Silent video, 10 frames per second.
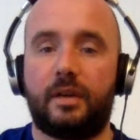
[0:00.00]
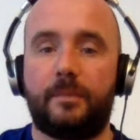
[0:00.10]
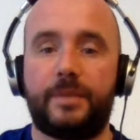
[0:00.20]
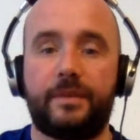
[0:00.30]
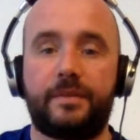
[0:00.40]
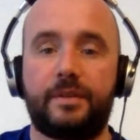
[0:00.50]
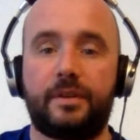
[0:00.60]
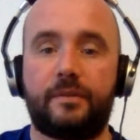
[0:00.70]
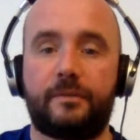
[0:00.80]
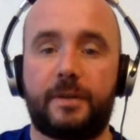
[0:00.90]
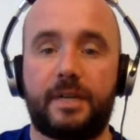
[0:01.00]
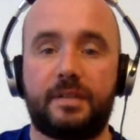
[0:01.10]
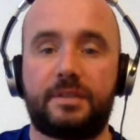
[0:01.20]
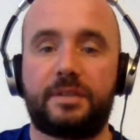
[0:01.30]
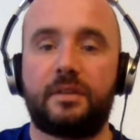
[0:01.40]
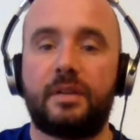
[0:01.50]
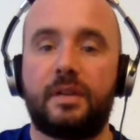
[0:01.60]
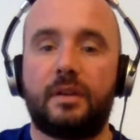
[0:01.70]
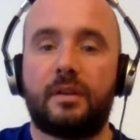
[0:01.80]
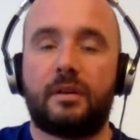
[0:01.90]
the third fret
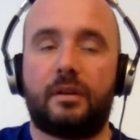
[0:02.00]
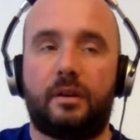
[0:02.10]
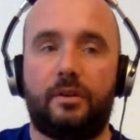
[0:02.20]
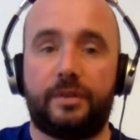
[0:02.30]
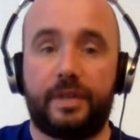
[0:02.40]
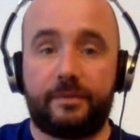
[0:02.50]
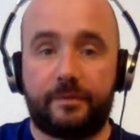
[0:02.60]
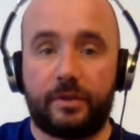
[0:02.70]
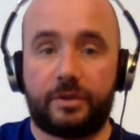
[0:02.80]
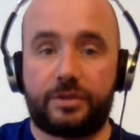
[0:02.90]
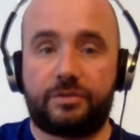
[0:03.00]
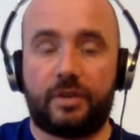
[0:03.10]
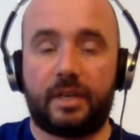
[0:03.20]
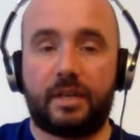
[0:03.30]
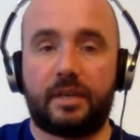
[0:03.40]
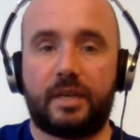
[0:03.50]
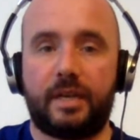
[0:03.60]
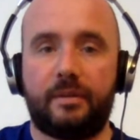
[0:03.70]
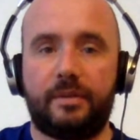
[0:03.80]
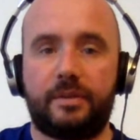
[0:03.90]
on the first string,
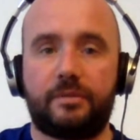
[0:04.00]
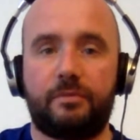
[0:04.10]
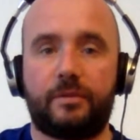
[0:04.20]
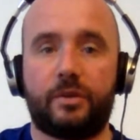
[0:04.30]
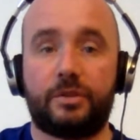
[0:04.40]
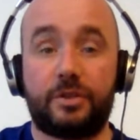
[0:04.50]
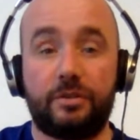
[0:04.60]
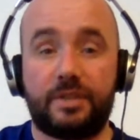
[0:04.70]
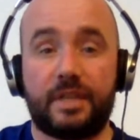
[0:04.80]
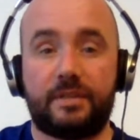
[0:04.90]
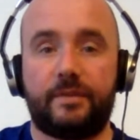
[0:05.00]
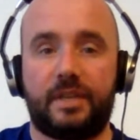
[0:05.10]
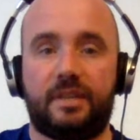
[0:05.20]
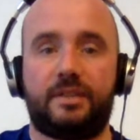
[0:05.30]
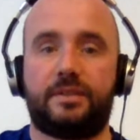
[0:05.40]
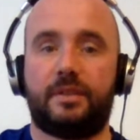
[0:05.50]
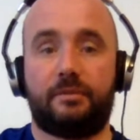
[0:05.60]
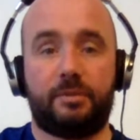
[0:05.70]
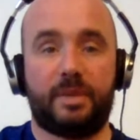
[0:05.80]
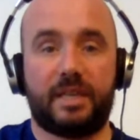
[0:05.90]
and we've got 2 sets of 8s, so that
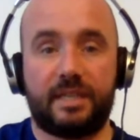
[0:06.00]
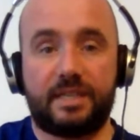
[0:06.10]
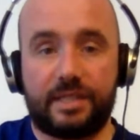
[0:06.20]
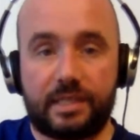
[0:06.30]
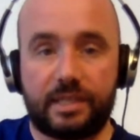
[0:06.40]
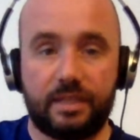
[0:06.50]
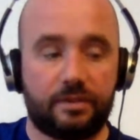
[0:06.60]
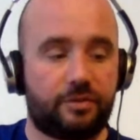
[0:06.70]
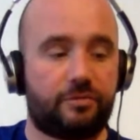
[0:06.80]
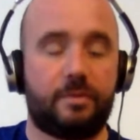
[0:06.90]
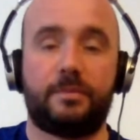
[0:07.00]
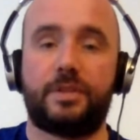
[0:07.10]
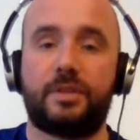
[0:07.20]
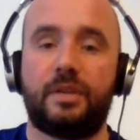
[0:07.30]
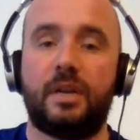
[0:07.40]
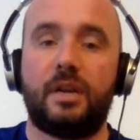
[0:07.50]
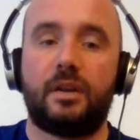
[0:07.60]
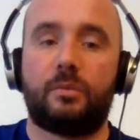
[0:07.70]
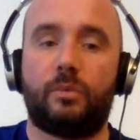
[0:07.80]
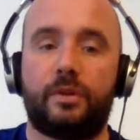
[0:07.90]
would be like 16 strums.
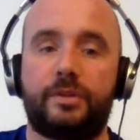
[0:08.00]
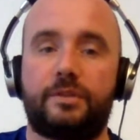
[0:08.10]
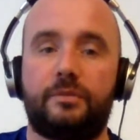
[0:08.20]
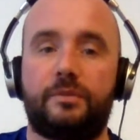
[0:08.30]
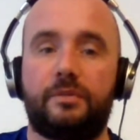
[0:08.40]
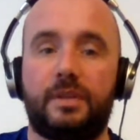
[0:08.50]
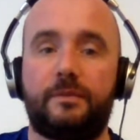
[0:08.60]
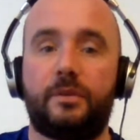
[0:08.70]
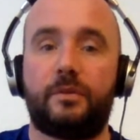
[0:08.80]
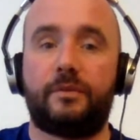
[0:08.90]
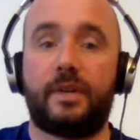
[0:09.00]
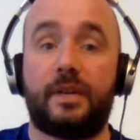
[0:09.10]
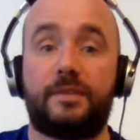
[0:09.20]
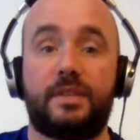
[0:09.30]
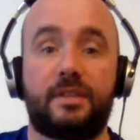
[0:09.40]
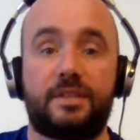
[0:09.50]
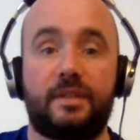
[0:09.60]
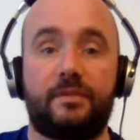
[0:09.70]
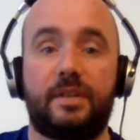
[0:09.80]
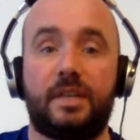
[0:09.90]
1, 2, 3, 4, 5, 6,
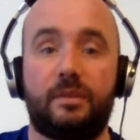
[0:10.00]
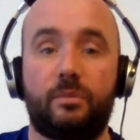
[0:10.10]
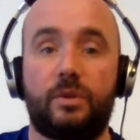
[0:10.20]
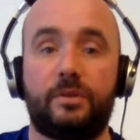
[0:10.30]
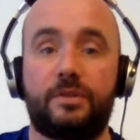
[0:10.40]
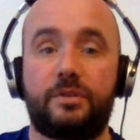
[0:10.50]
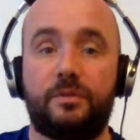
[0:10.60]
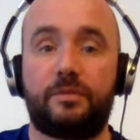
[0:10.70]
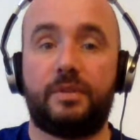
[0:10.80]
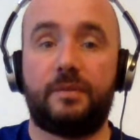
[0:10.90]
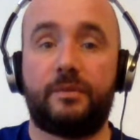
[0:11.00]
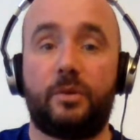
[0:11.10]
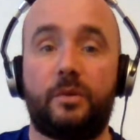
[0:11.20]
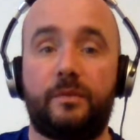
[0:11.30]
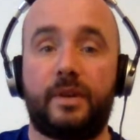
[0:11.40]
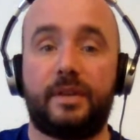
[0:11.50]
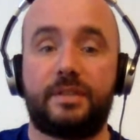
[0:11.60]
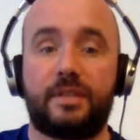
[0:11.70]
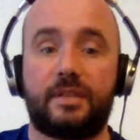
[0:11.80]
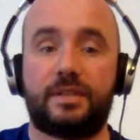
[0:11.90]
7, 8. 1, 2, 3, 4, 5,
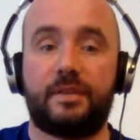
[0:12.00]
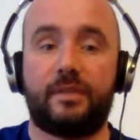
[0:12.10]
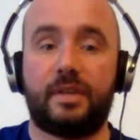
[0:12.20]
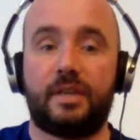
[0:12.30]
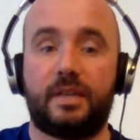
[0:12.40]
6, 7, 8.